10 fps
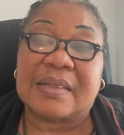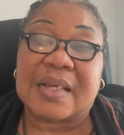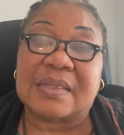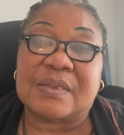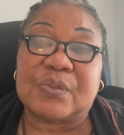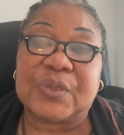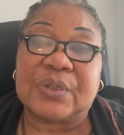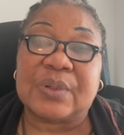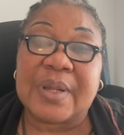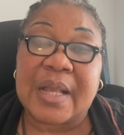that
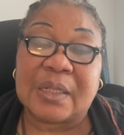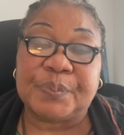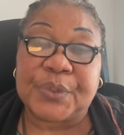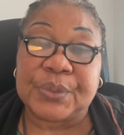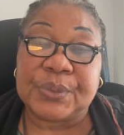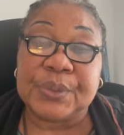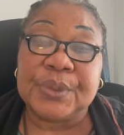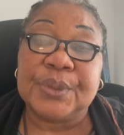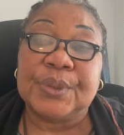will help you